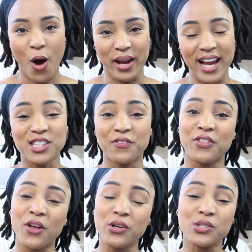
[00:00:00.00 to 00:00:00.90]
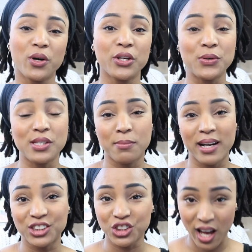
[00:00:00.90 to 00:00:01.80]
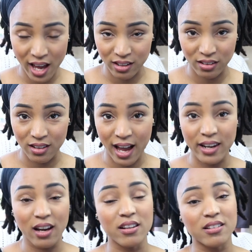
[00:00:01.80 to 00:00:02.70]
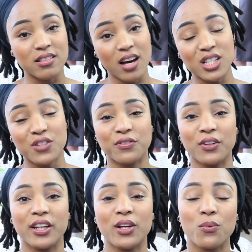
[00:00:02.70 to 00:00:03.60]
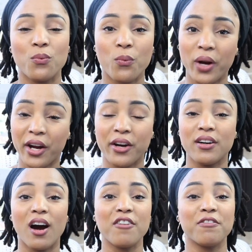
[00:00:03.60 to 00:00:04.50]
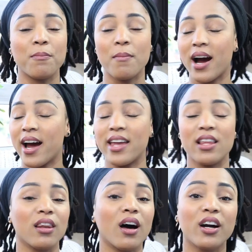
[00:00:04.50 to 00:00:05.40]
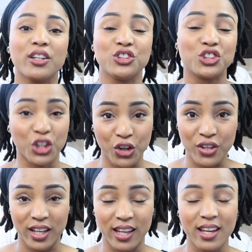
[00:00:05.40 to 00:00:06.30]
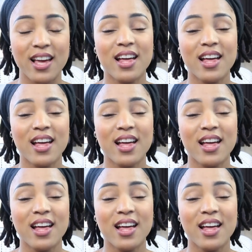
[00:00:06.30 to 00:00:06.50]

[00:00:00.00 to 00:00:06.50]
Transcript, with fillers: Okay, so for those who are new to my channel and are not fully aware of my lock journey,